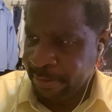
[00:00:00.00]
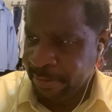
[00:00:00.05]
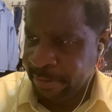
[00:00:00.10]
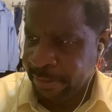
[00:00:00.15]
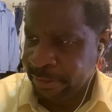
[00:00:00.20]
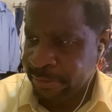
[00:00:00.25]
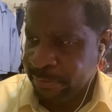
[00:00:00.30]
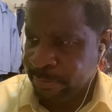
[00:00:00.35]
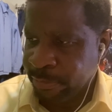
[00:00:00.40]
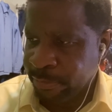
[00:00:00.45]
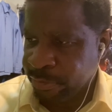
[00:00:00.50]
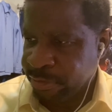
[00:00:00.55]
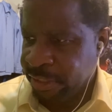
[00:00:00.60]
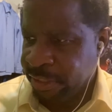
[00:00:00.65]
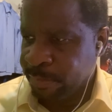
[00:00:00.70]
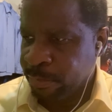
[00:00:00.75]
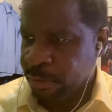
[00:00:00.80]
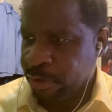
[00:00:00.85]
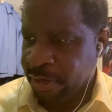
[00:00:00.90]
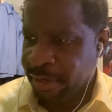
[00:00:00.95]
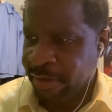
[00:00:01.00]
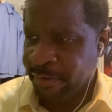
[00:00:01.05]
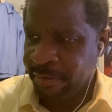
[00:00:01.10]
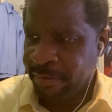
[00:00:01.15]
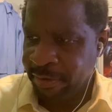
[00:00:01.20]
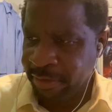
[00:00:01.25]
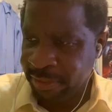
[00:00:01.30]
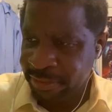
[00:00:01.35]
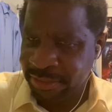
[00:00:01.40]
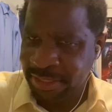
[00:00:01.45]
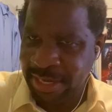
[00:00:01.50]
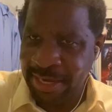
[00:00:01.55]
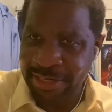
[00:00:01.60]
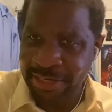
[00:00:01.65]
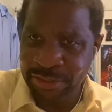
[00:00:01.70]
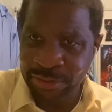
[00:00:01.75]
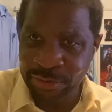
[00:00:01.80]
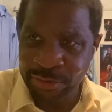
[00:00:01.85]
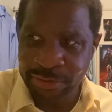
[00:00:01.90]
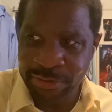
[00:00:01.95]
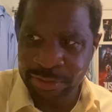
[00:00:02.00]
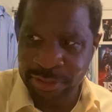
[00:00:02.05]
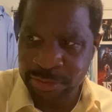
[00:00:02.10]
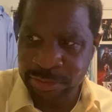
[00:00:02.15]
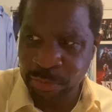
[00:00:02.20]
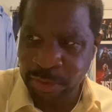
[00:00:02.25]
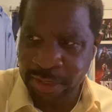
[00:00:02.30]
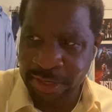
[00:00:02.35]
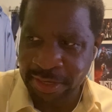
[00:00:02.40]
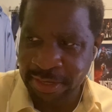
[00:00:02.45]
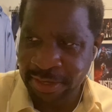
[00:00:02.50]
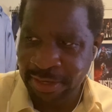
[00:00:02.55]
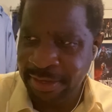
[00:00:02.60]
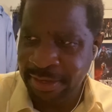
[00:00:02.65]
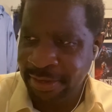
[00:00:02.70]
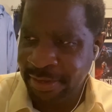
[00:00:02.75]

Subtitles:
he's kind of turned this way.